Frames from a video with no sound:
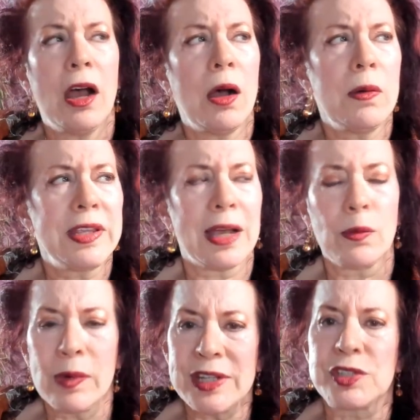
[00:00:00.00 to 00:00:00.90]
oh yeah,
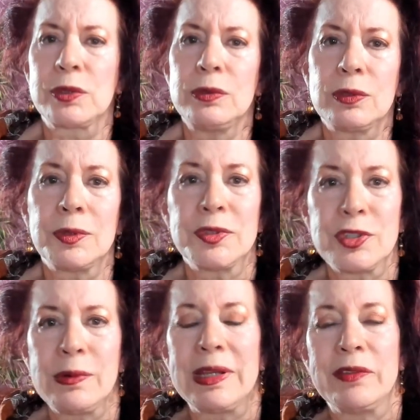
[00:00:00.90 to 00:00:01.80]
what is Google
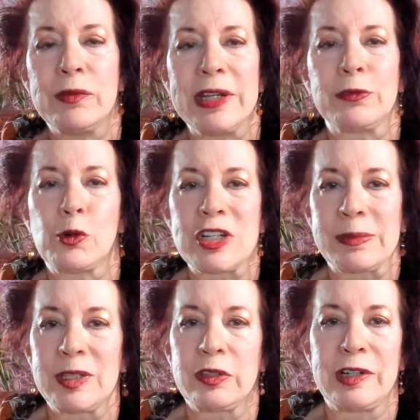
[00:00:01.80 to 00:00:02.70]
doing in
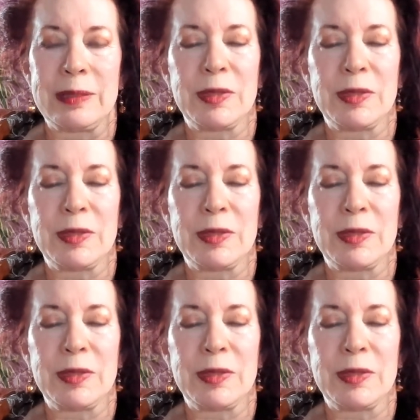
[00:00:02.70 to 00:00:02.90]
reinforcement learning?